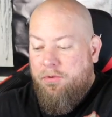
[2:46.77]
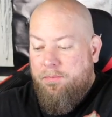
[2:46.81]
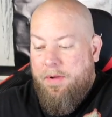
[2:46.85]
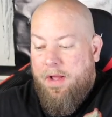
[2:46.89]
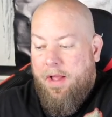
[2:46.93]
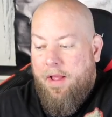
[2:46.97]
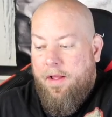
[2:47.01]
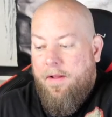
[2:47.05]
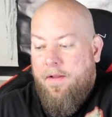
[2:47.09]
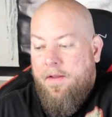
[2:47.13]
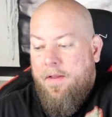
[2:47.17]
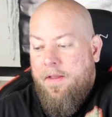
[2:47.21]

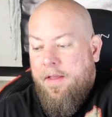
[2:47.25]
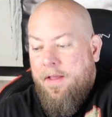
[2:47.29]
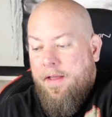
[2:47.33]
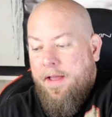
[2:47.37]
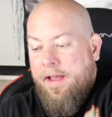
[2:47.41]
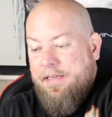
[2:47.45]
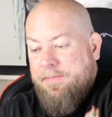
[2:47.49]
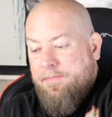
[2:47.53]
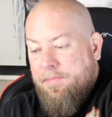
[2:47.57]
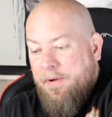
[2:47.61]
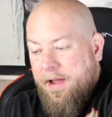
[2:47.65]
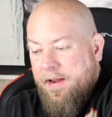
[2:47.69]
but
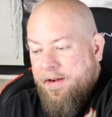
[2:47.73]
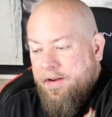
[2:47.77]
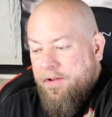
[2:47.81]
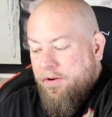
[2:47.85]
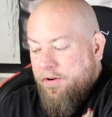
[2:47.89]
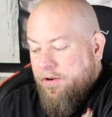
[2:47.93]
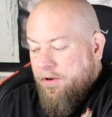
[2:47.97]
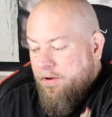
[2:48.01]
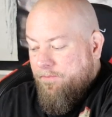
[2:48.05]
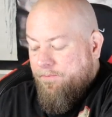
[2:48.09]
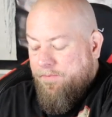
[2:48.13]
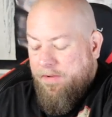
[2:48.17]
that's probably another
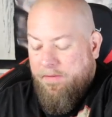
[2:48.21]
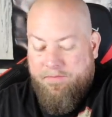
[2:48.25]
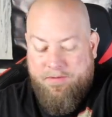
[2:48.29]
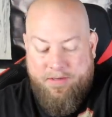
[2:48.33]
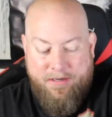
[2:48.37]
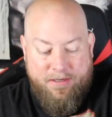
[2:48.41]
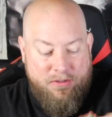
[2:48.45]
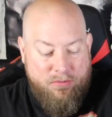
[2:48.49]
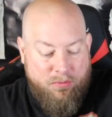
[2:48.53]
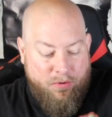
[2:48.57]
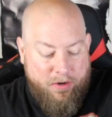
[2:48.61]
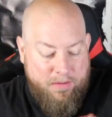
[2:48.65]
good
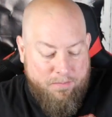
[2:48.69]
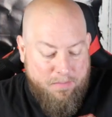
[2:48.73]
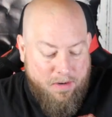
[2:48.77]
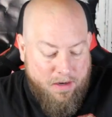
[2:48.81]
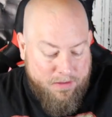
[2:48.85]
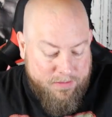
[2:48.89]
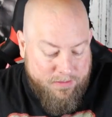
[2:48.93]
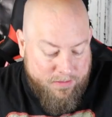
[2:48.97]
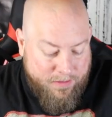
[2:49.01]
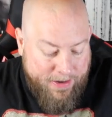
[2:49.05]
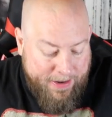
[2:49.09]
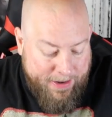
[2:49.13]
15, 20
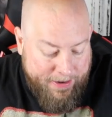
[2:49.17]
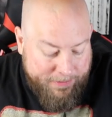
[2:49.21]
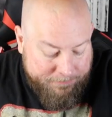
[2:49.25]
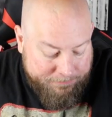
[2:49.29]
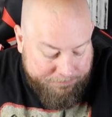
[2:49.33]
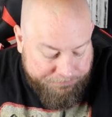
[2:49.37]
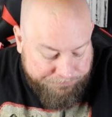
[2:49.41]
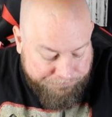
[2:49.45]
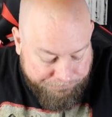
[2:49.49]
bucks on that.